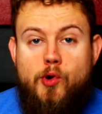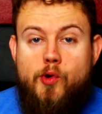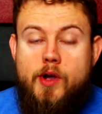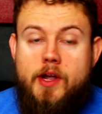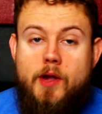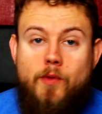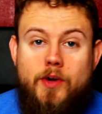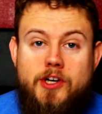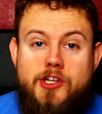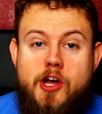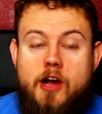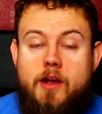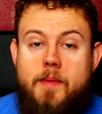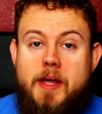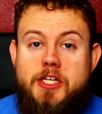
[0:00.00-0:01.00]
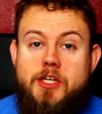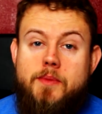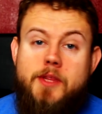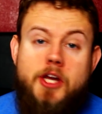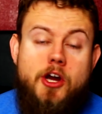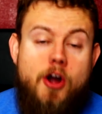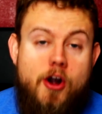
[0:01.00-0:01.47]
real quick, I want to talk about
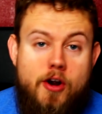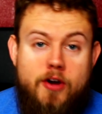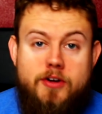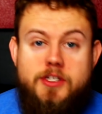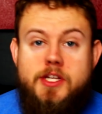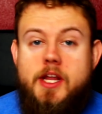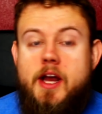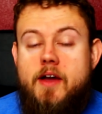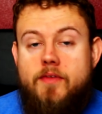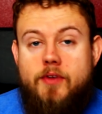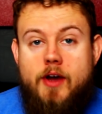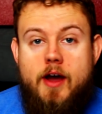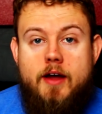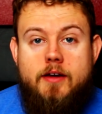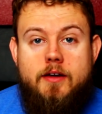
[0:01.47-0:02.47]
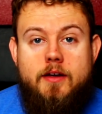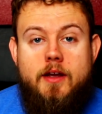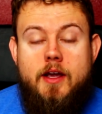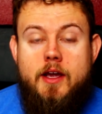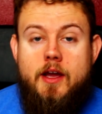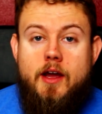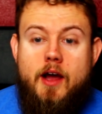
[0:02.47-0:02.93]
some of the cards that I've gotten.
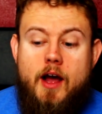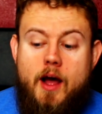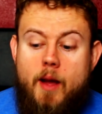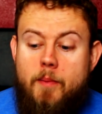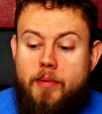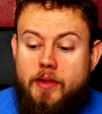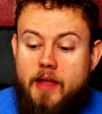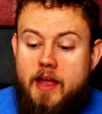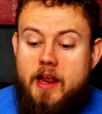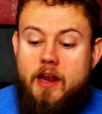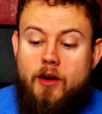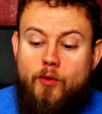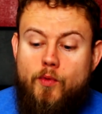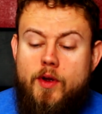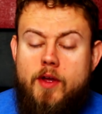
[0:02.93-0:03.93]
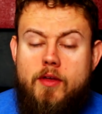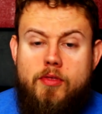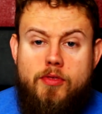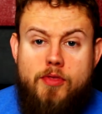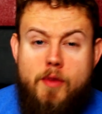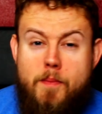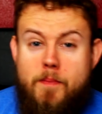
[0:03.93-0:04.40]
Playing
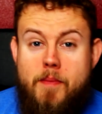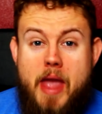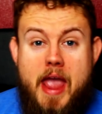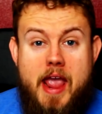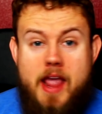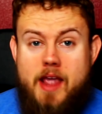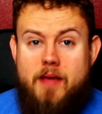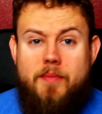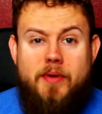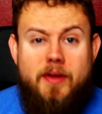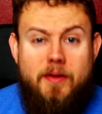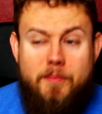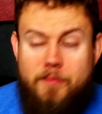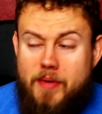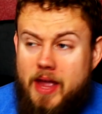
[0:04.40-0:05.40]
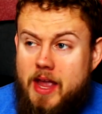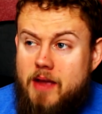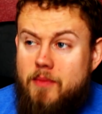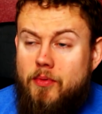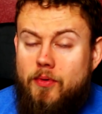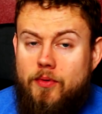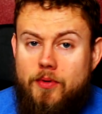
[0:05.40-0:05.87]
with the Babe
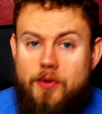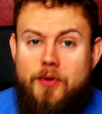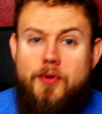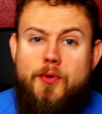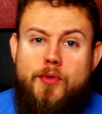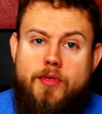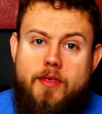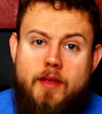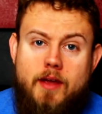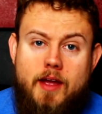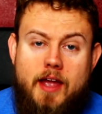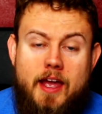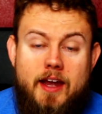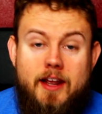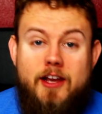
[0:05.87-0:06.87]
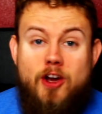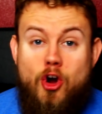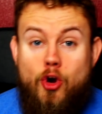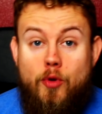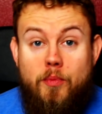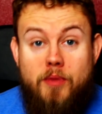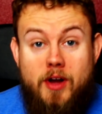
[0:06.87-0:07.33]
Ruth, hitting
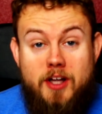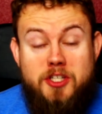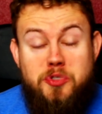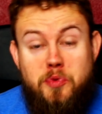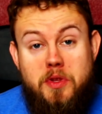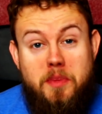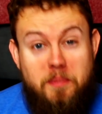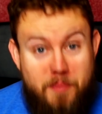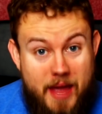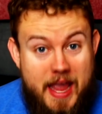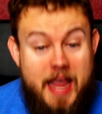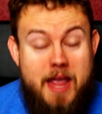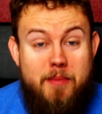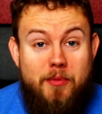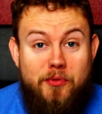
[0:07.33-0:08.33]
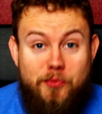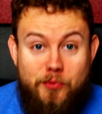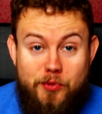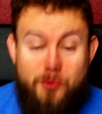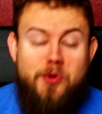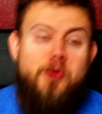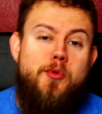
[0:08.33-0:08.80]
home runs with Babe
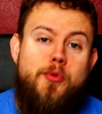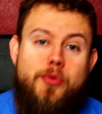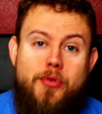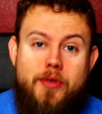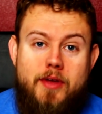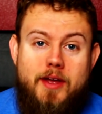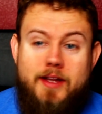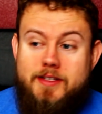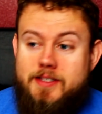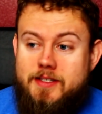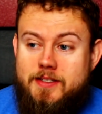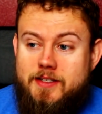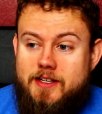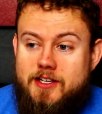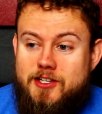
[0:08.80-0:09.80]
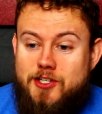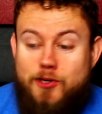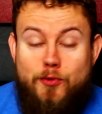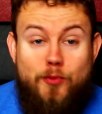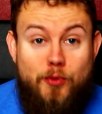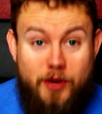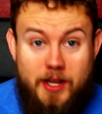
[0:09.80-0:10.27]
Ruth. It's
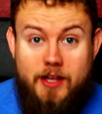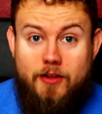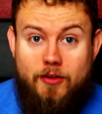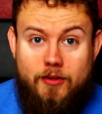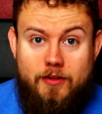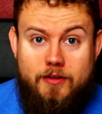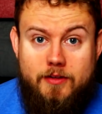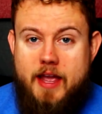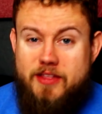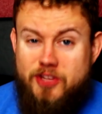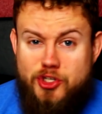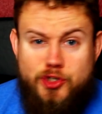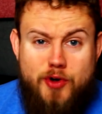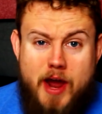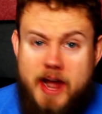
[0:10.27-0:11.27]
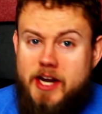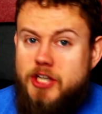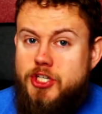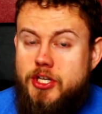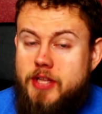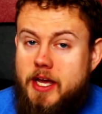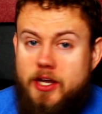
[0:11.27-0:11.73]
surreal. And the
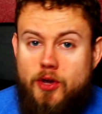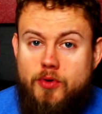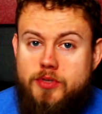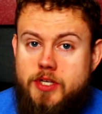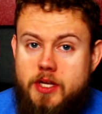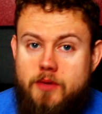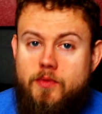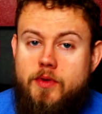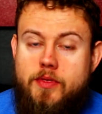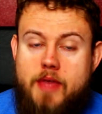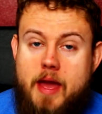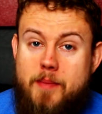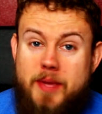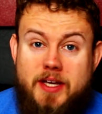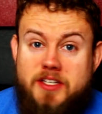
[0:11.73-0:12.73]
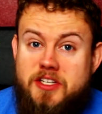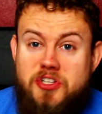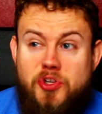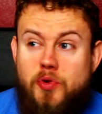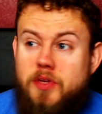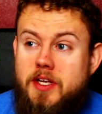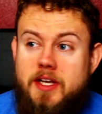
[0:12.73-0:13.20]
strategy that goes in with that, because
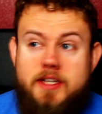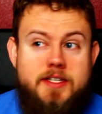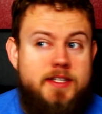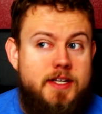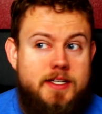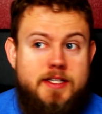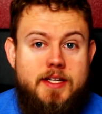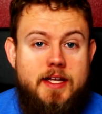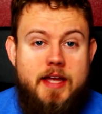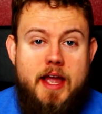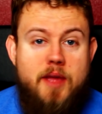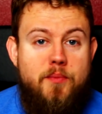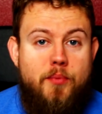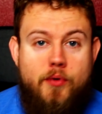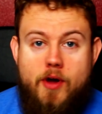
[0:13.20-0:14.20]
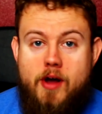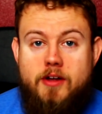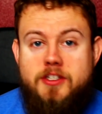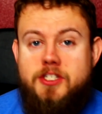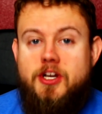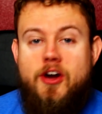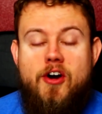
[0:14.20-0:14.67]
he's only a 68
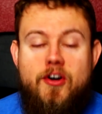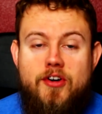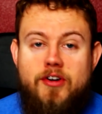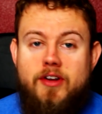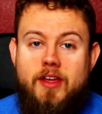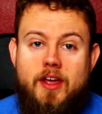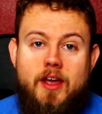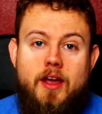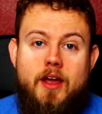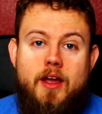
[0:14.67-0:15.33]
bronze card,